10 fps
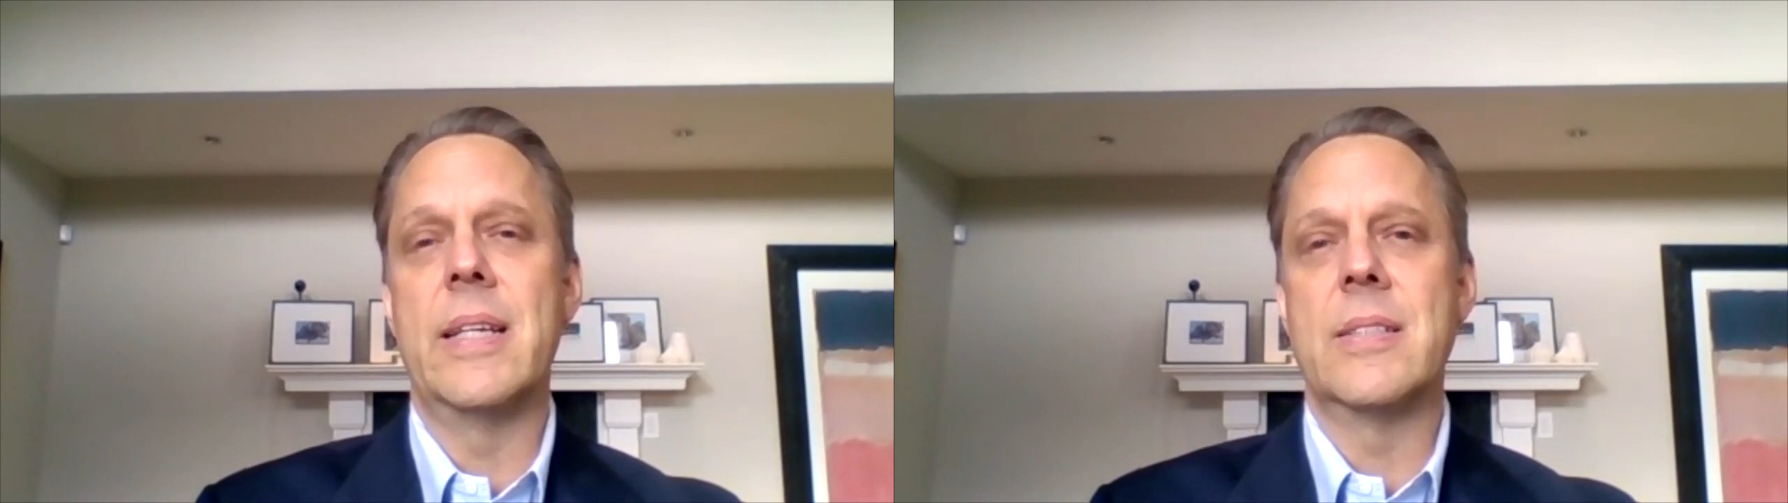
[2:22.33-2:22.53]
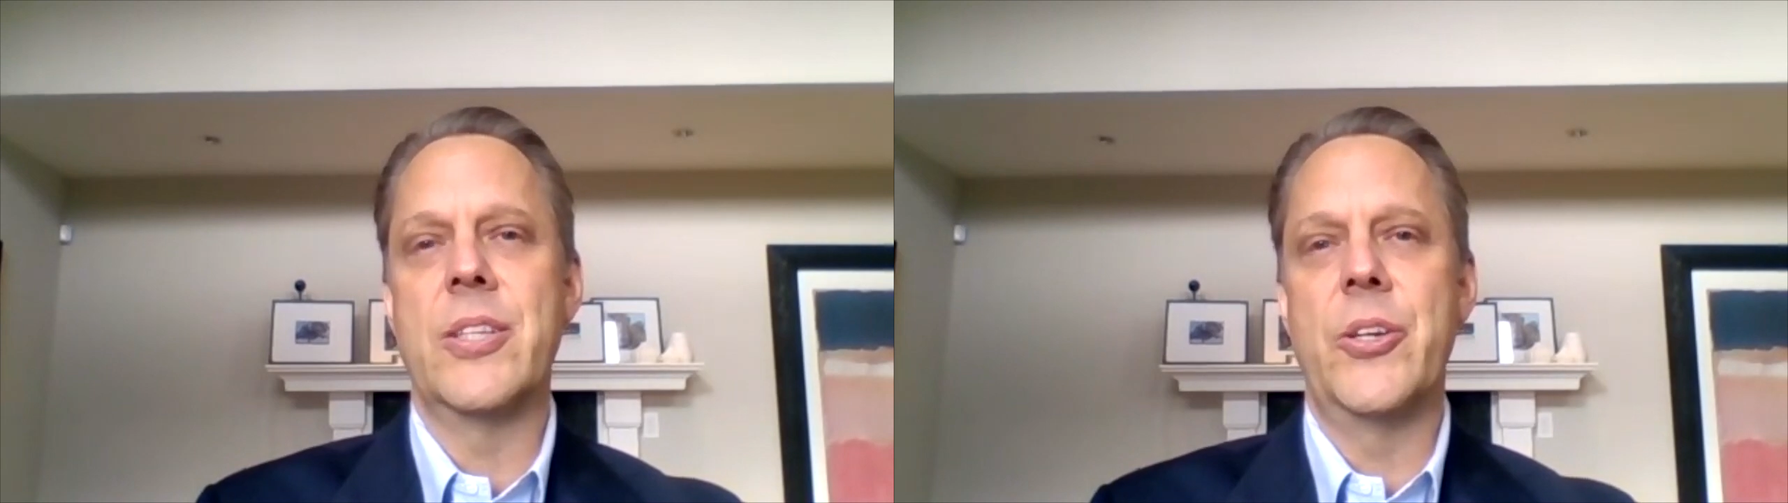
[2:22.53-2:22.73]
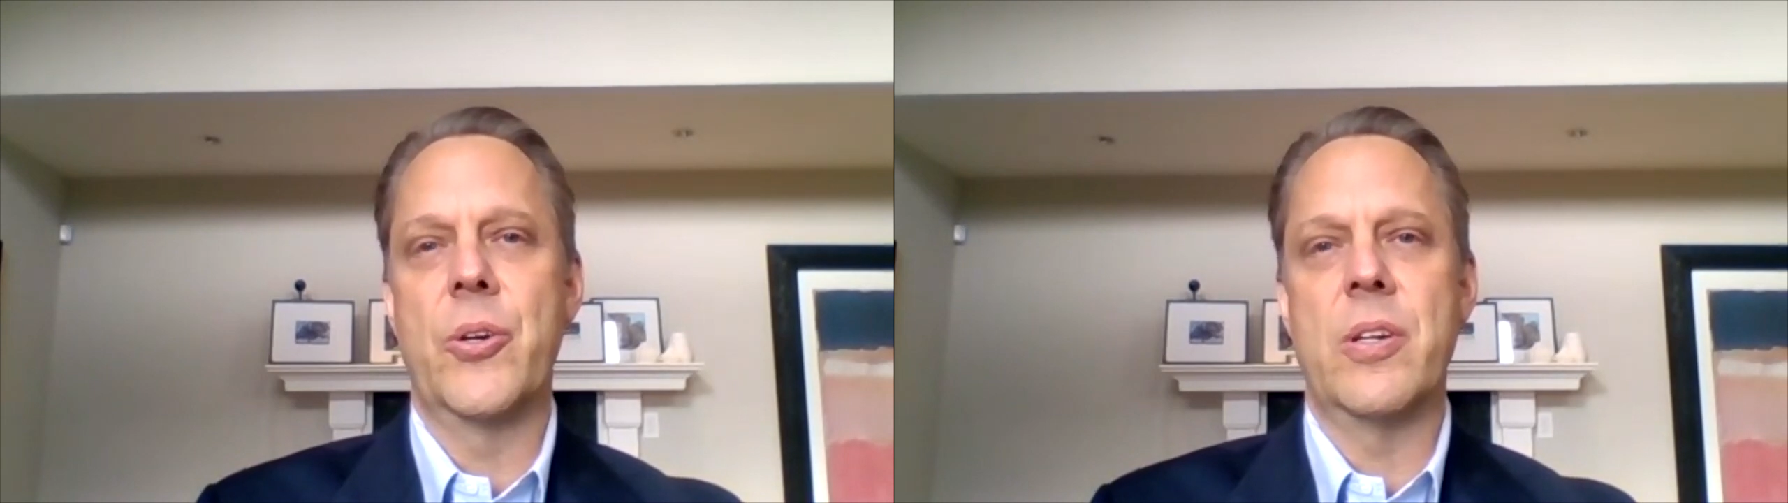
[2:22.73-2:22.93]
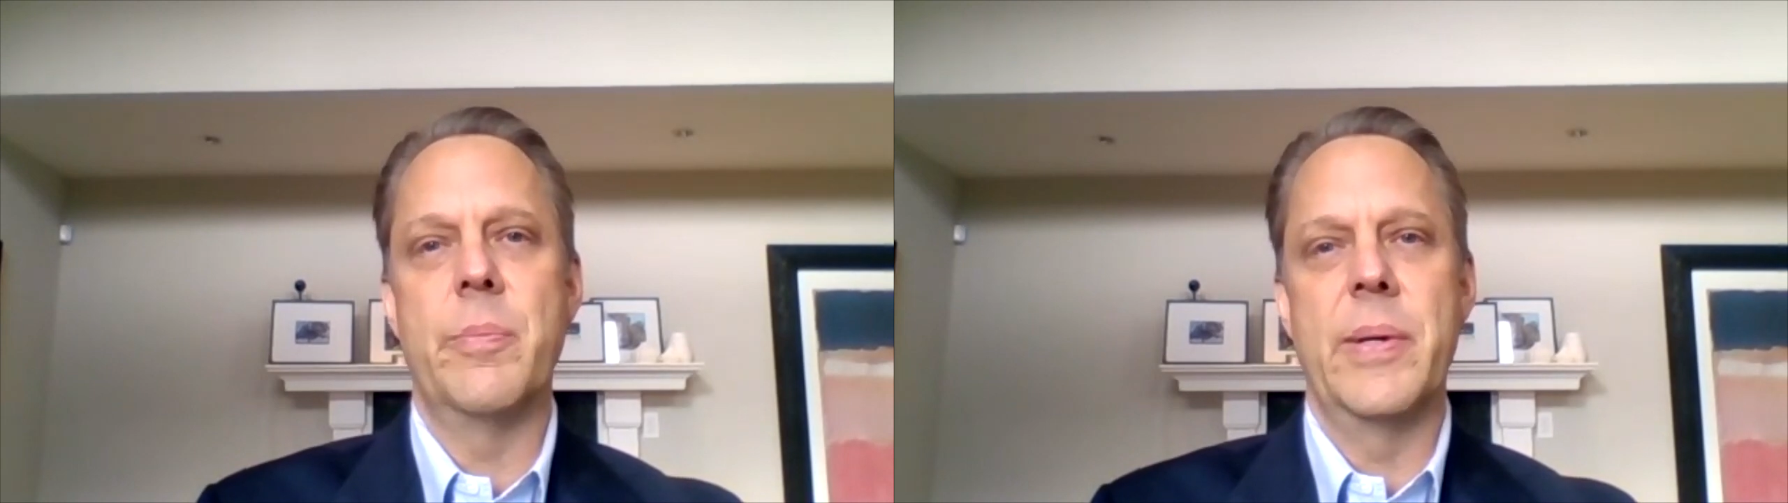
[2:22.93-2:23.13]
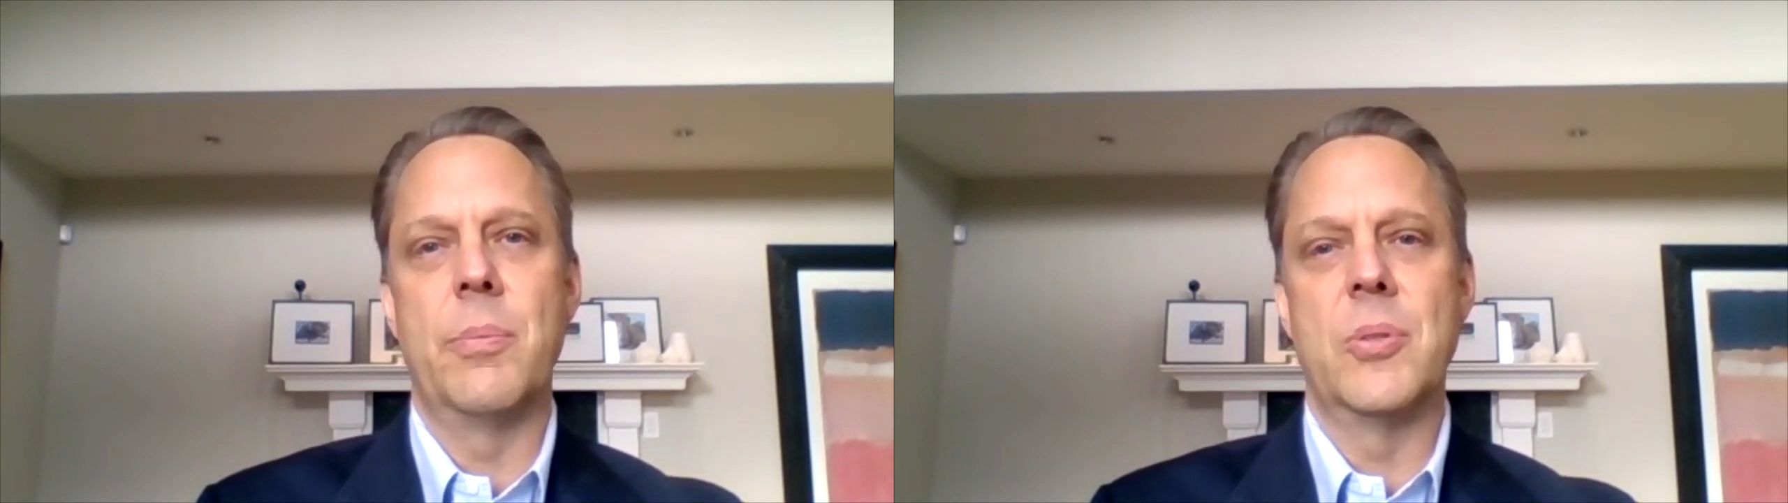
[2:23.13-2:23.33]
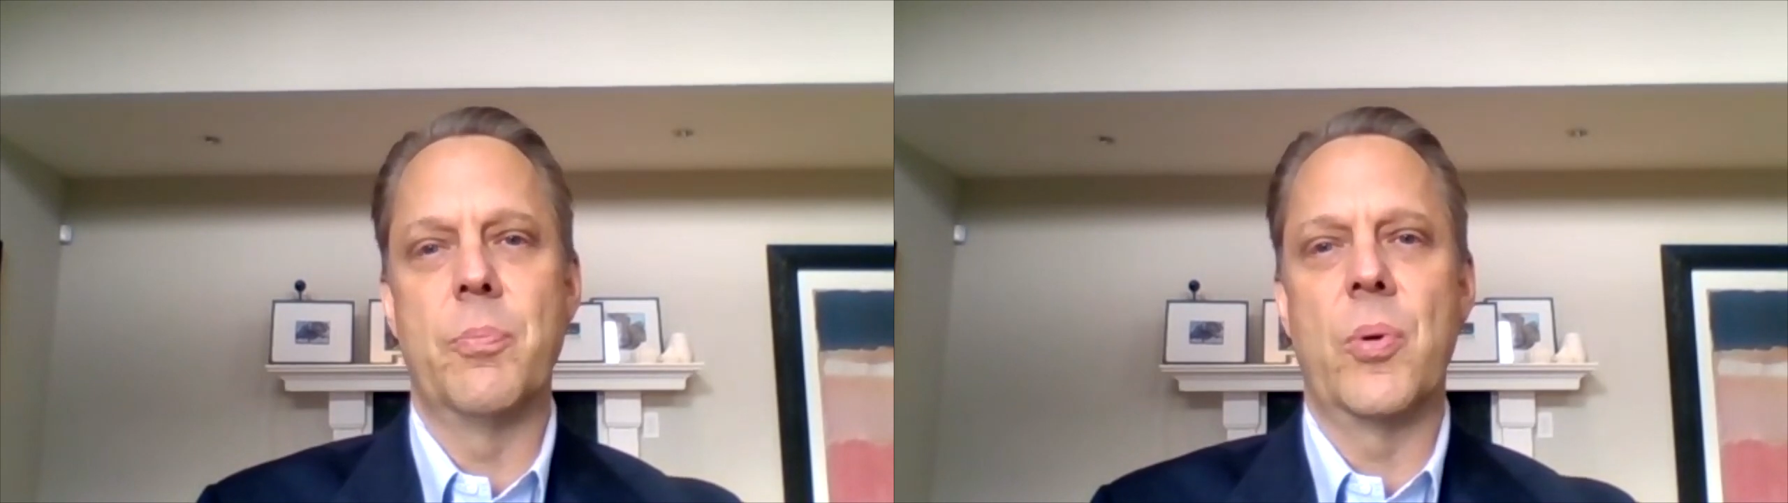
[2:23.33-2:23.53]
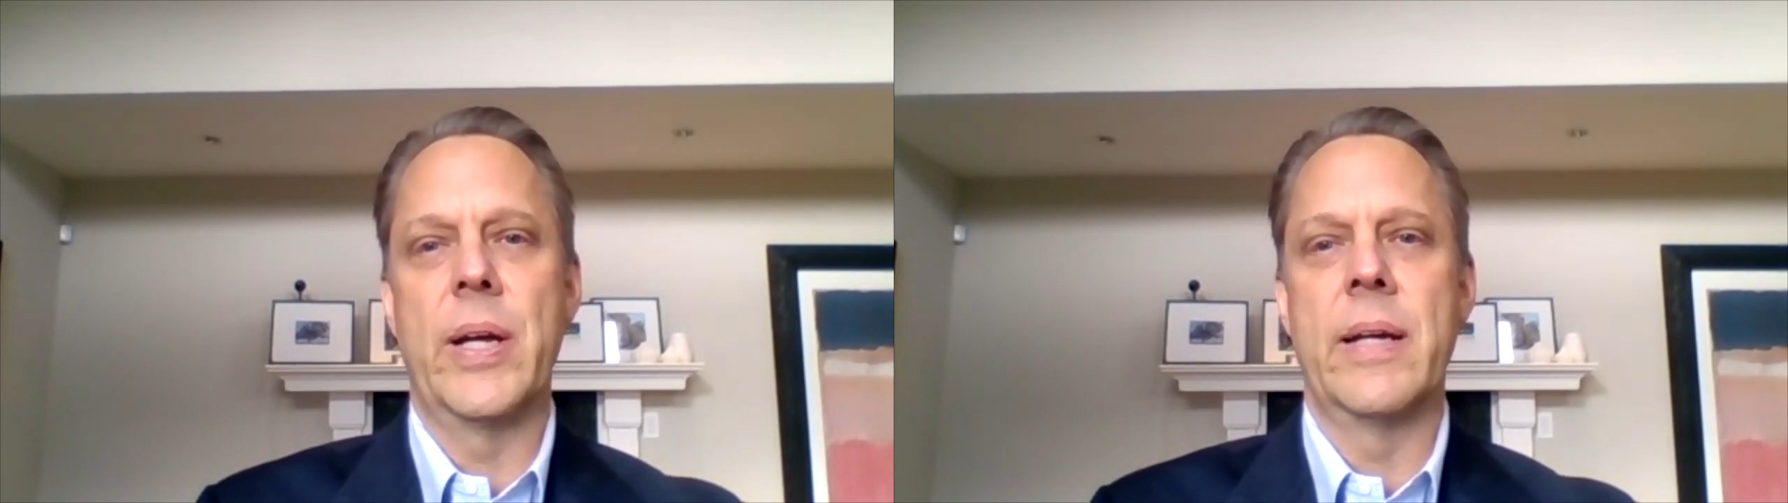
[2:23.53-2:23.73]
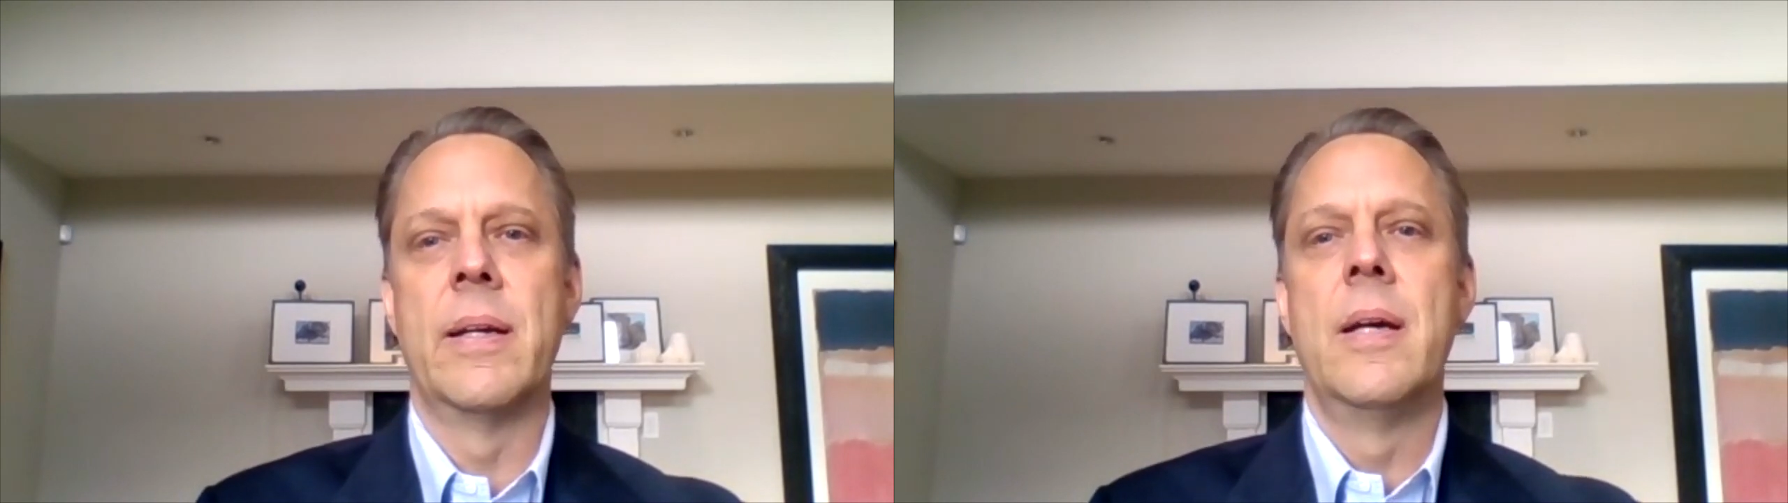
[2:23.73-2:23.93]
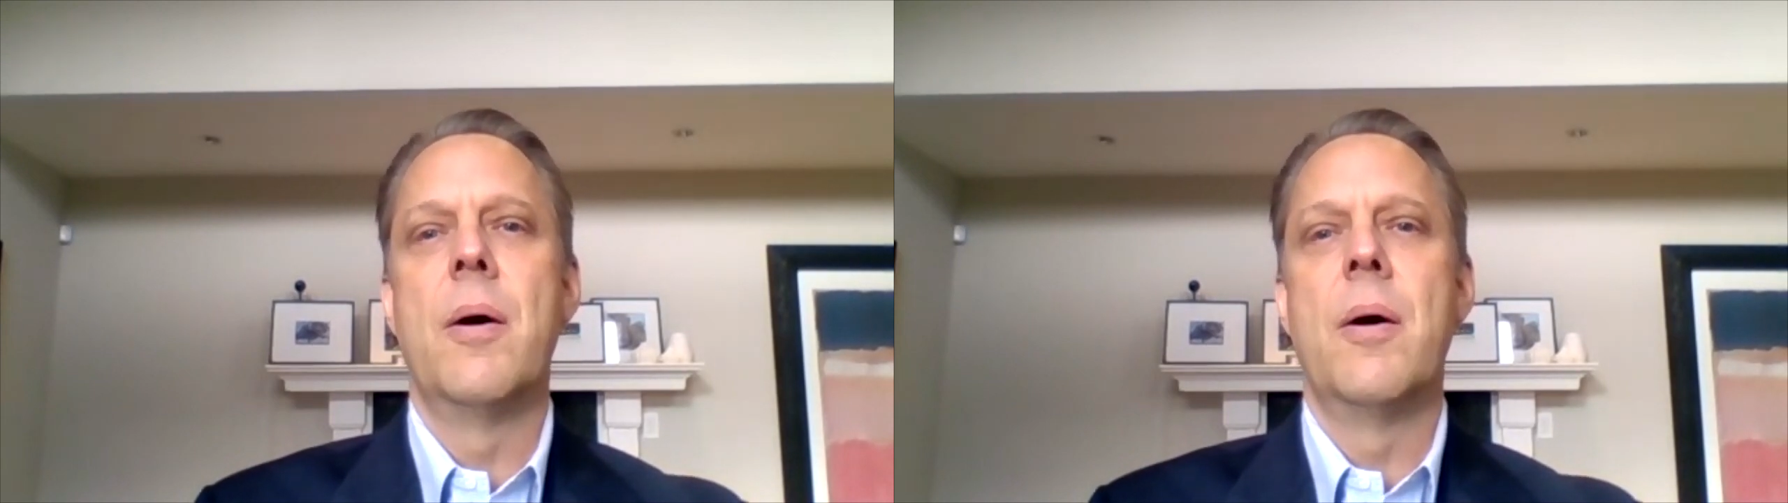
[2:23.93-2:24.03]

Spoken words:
is that you're going to be able to bring